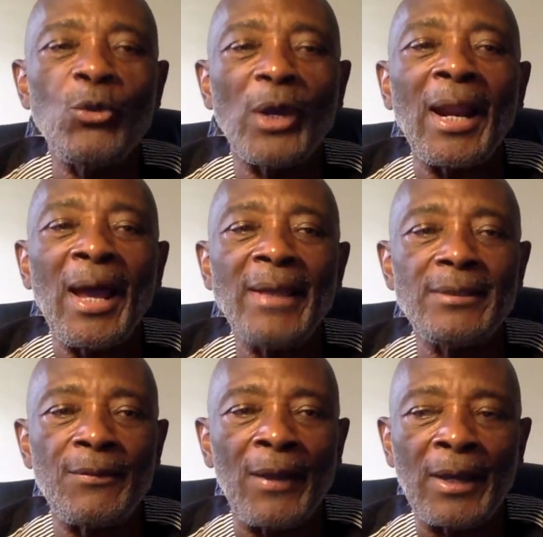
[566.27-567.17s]
you are
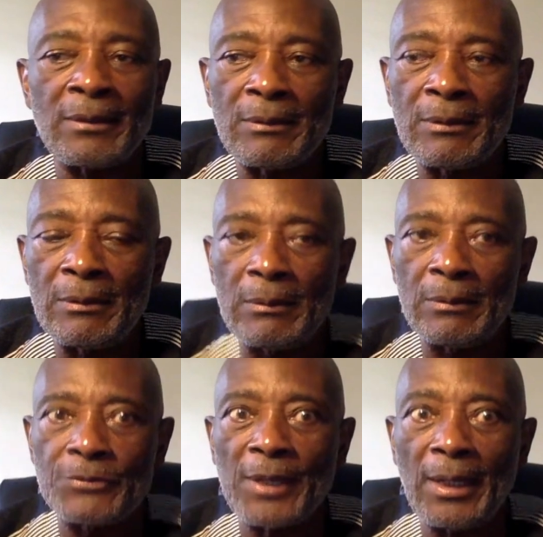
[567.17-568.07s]
right that
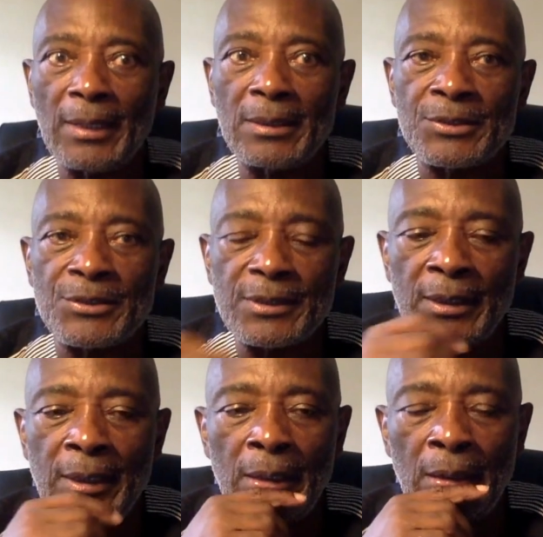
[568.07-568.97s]

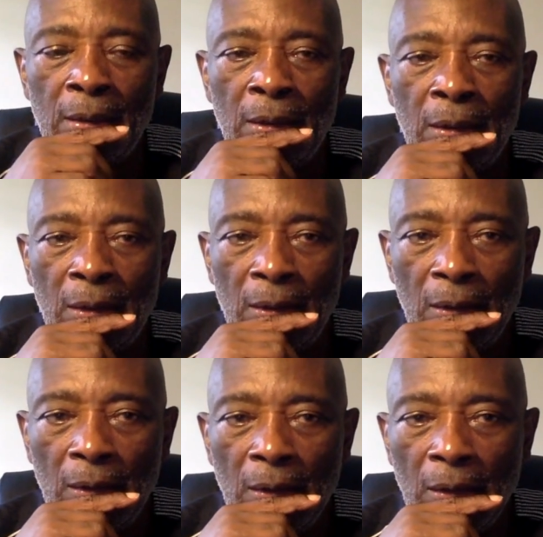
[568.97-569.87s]
salaries
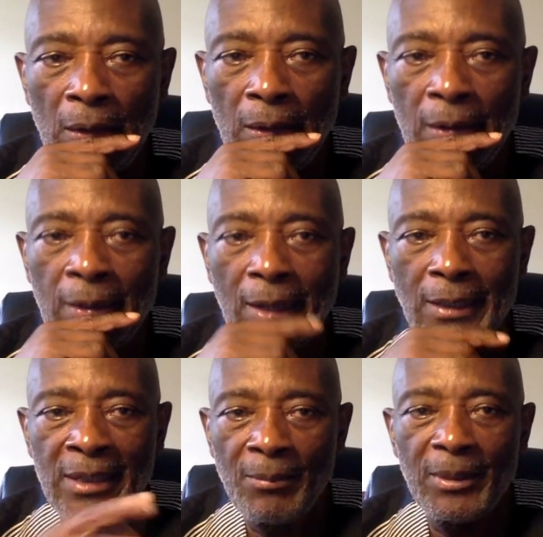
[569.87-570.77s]
in
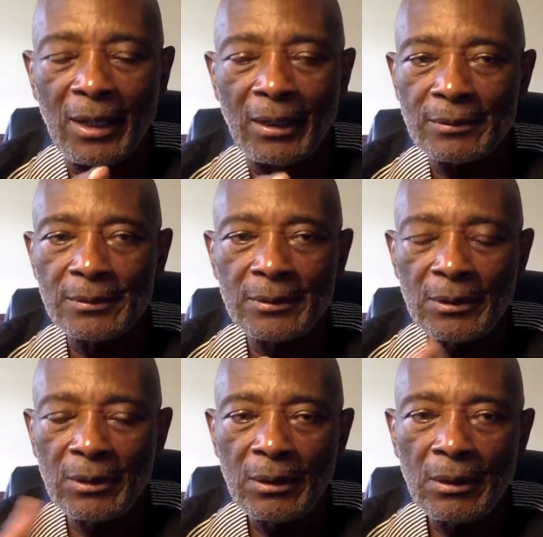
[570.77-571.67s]
in academia,
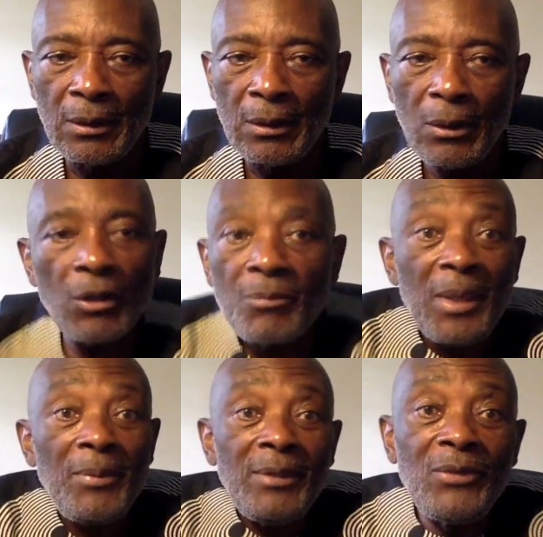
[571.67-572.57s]

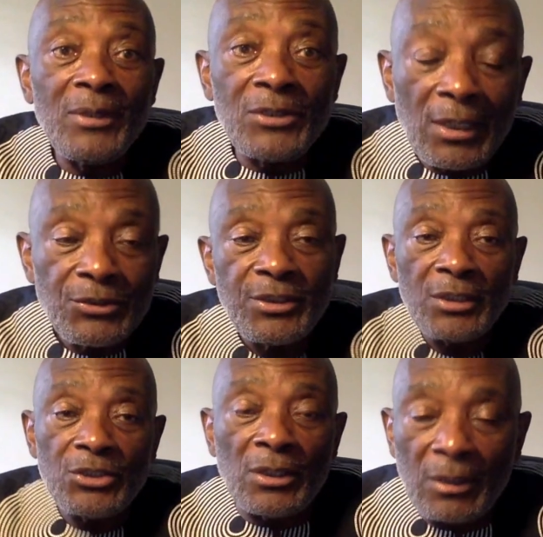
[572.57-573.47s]
or maybe even
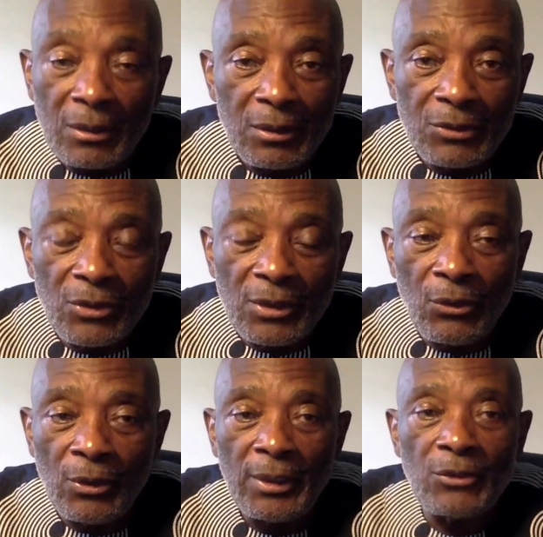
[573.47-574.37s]
just teaching.
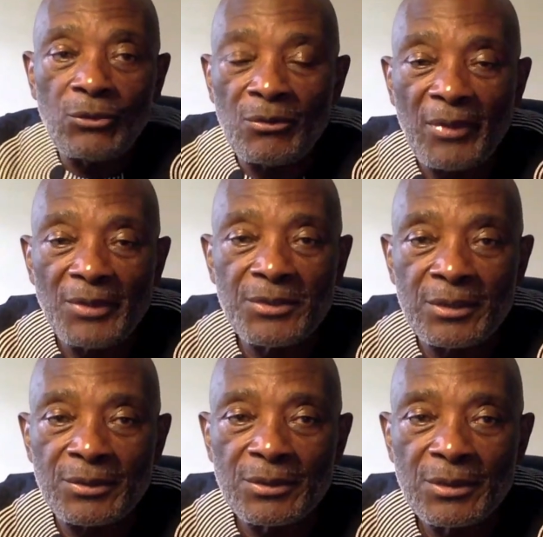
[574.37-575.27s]
It's not only at
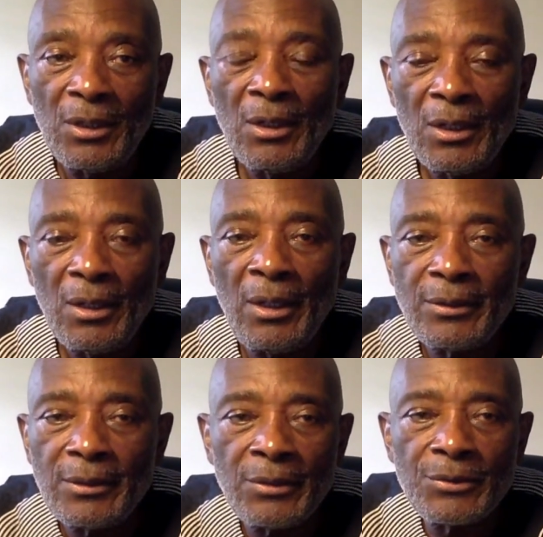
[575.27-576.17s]
universities.
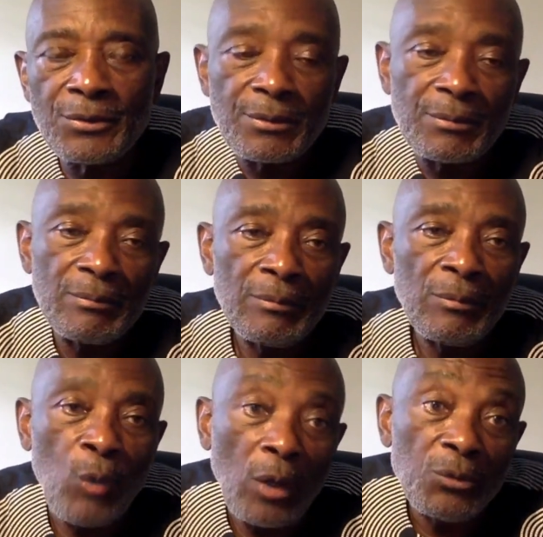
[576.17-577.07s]
It's, it's
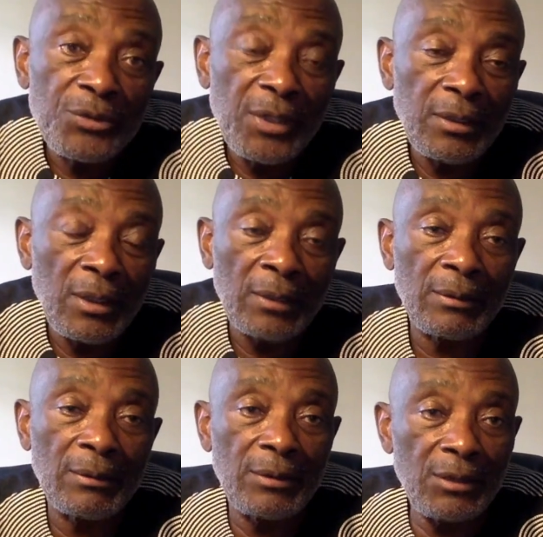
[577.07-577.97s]
one could say
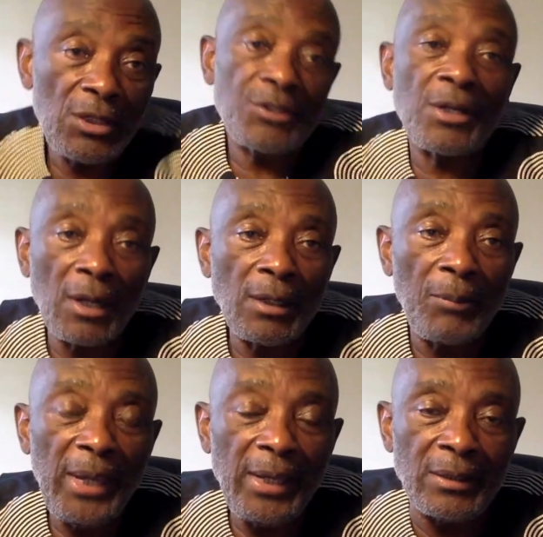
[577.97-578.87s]
that teachers
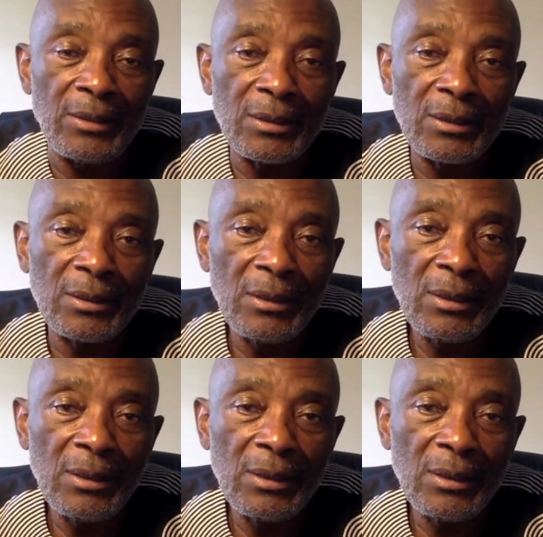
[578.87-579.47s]
are underpaid.